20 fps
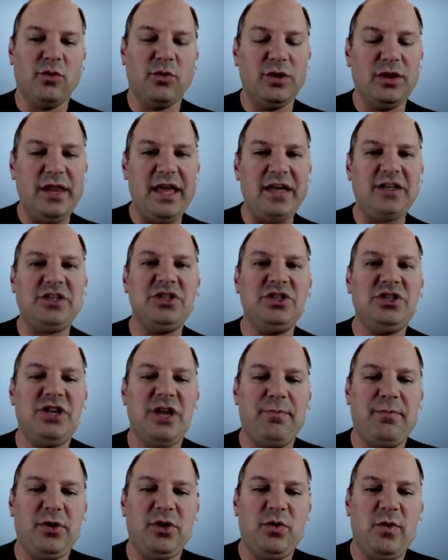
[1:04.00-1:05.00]

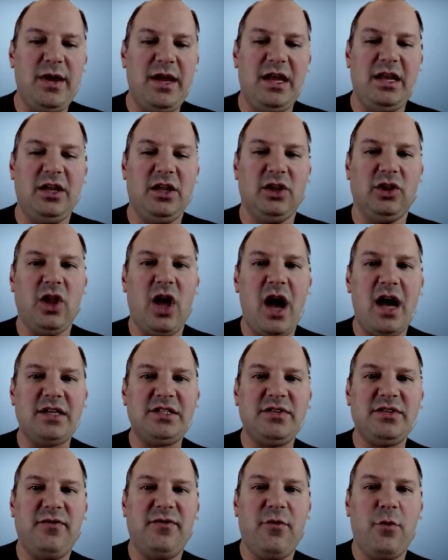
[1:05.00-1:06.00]
relationship between
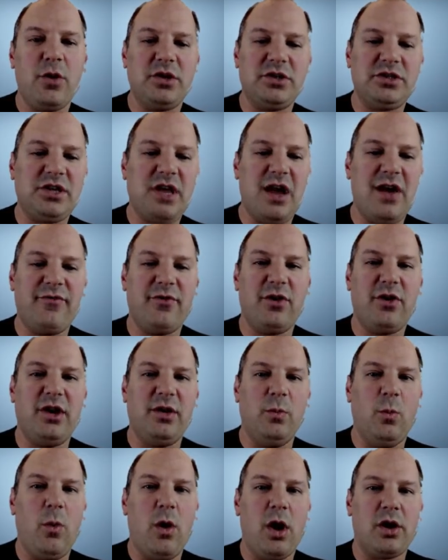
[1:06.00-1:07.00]
loss of forest cover
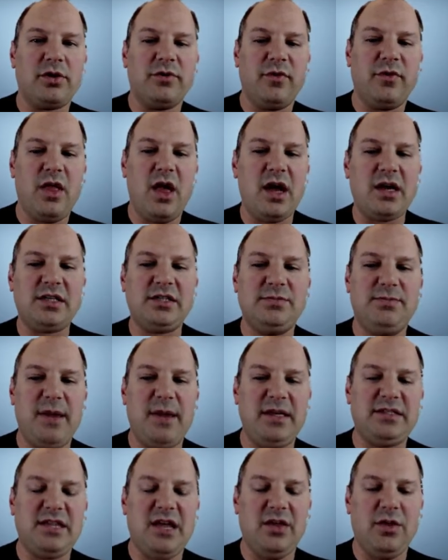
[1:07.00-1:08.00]
and water flux
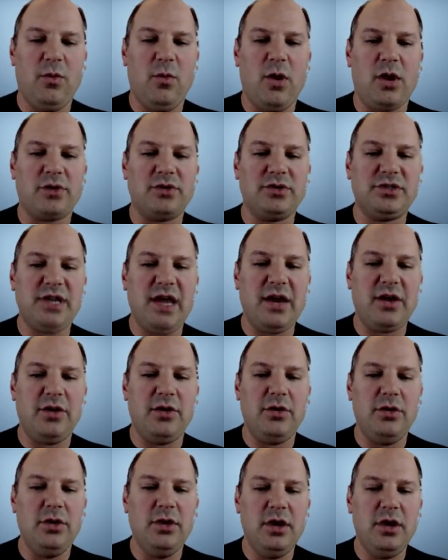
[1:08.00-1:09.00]
based on the water
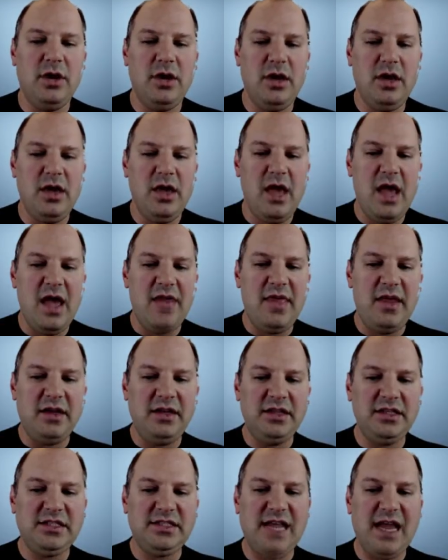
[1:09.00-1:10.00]
cycle. Then
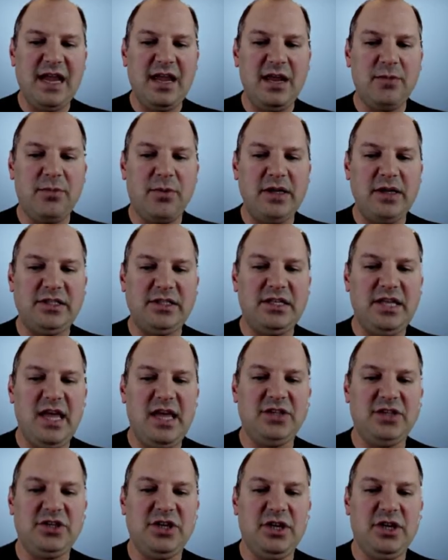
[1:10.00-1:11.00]
in the second
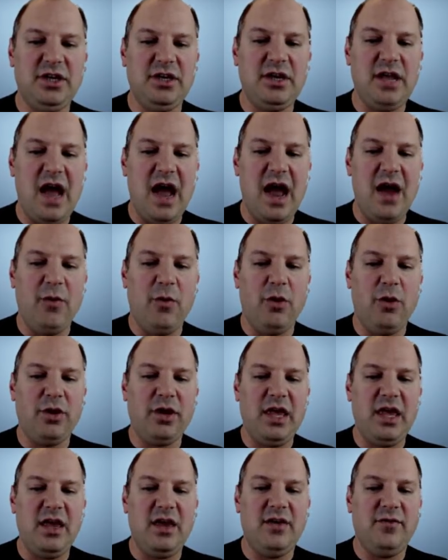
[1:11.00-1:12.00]
presentation, I will
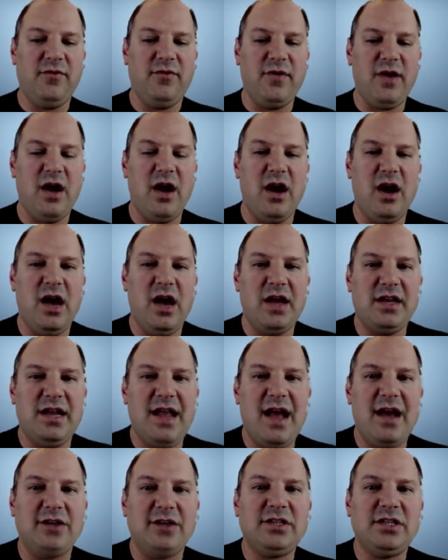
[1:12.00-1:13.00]
give an
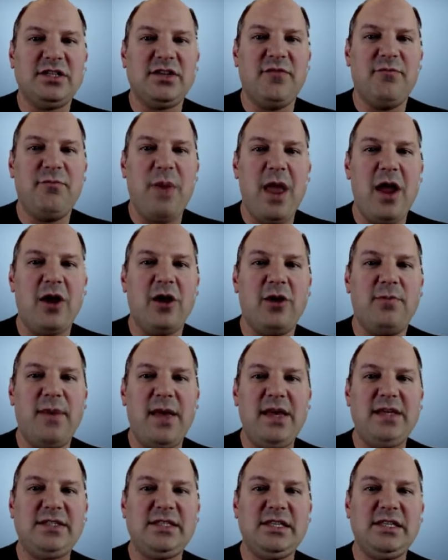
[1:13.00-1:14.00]
analysis of paired
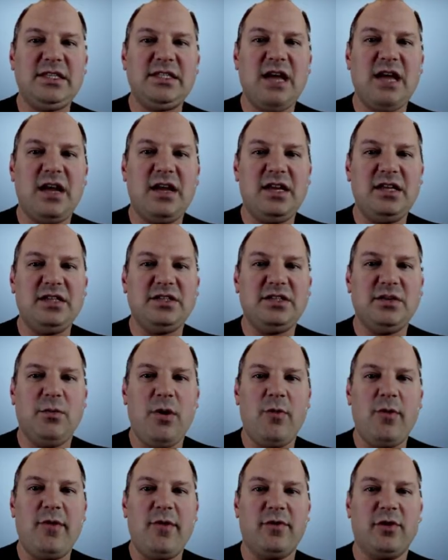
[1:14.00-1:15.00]
basin studies and
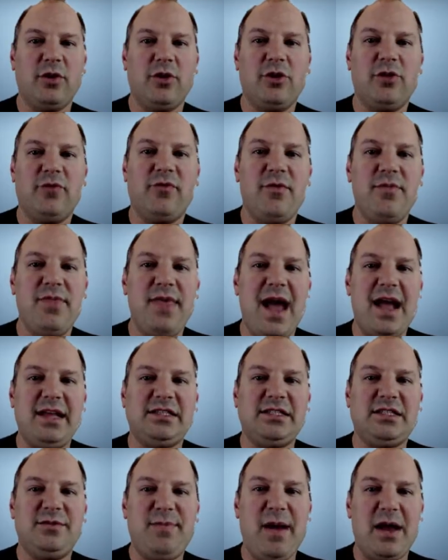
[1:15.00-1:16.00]
what we've learned from
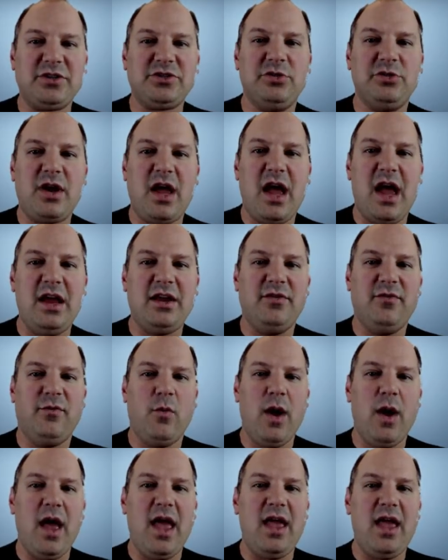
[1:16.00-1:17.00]
that special kind of
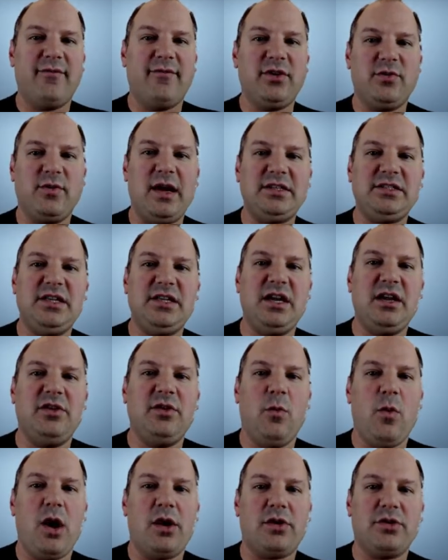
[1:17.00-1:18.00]
way of addressing
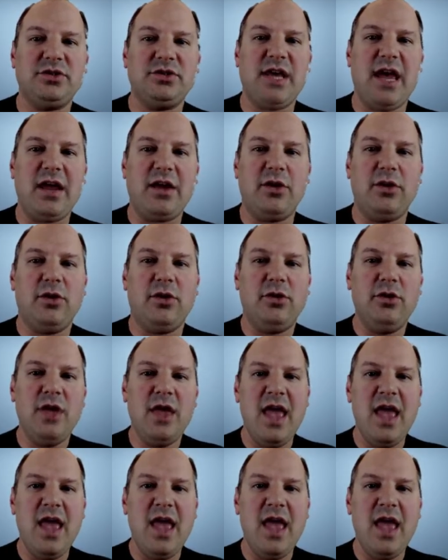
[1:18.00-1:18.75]
the water cycle